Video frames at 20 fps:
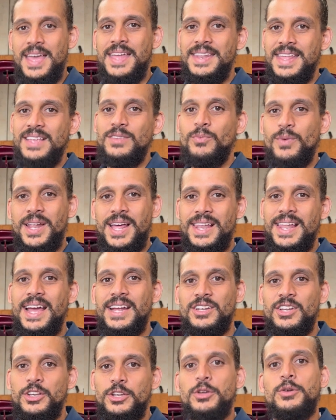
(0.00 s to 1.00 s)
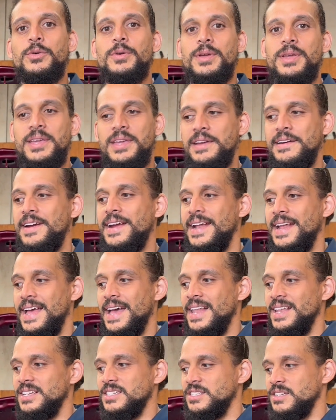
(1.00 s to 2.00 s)
And that's what I like to do here at
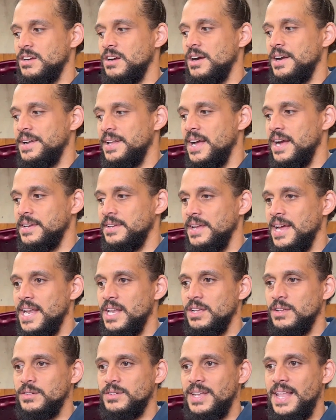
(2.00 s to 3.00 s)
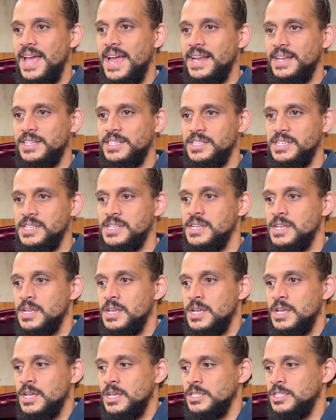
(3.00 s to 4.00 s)
Alex the Car Doctor. I don't like to
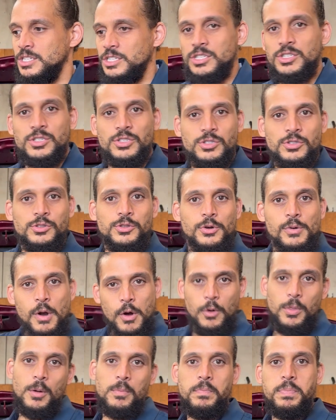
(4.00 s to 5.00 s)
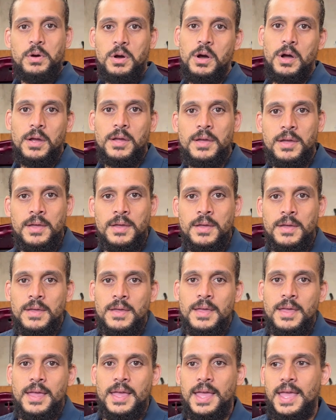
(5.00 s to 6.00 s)
just throw the book
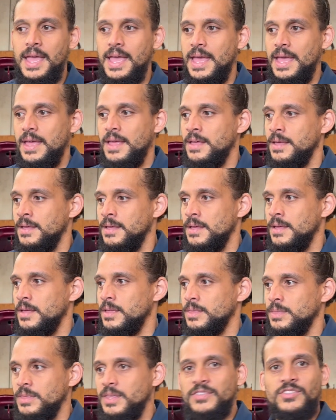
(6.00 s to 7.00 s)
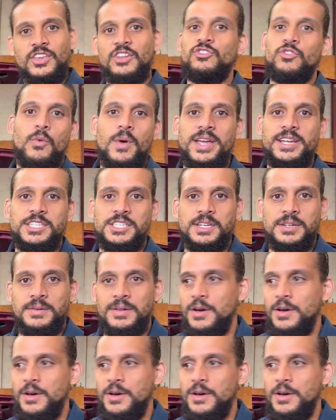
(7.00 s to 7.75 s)
at the situation.